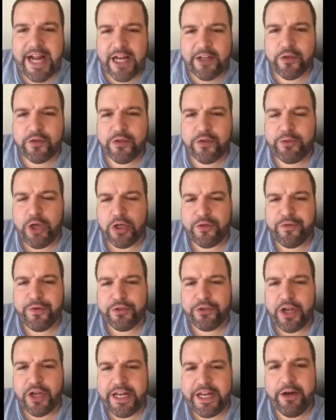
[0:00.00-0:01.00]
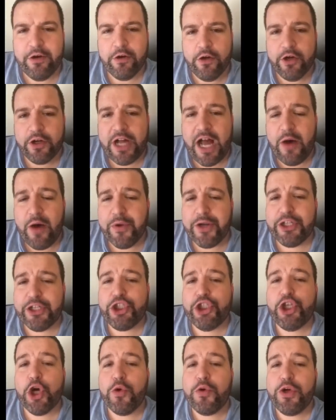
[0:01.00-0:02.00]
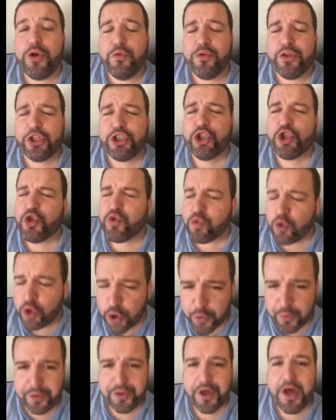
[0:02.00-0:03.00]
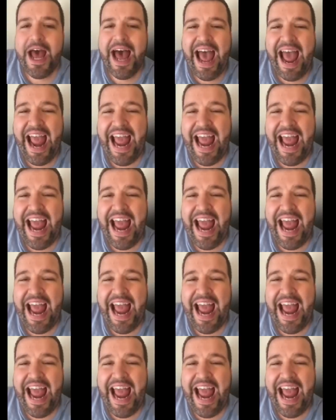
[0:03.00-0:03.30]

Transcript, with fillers: Hey guys, what's up? Josh Feuerstein here. Look, I want to show you the truth